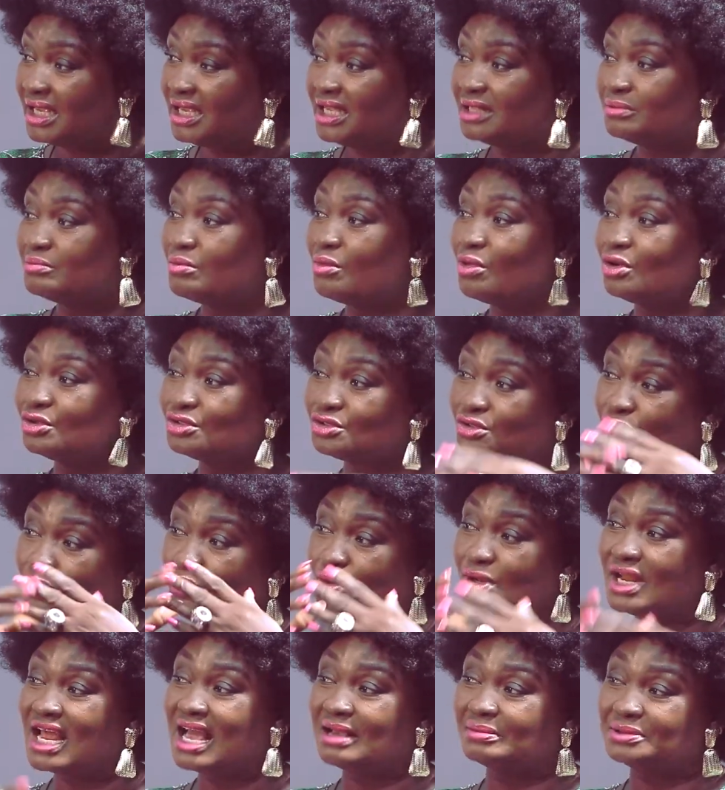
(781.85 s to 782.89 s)
it must
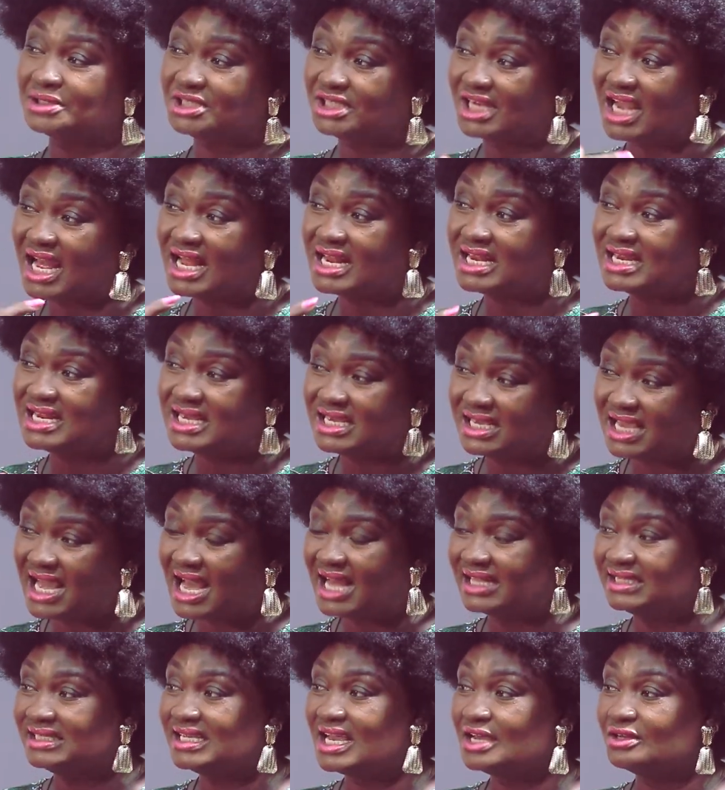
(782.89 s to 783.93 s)
collapse at the
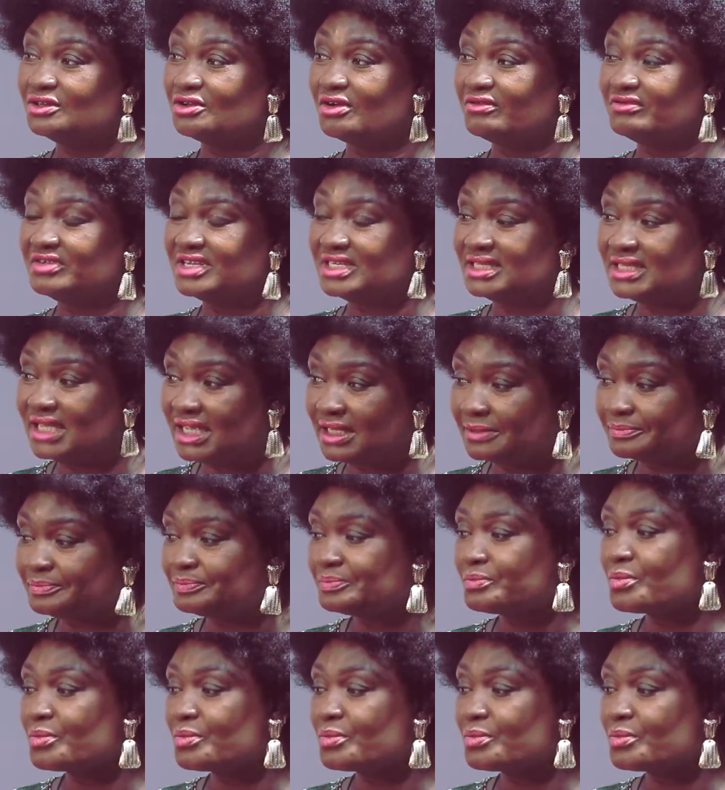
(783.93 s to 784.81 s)
end of the day.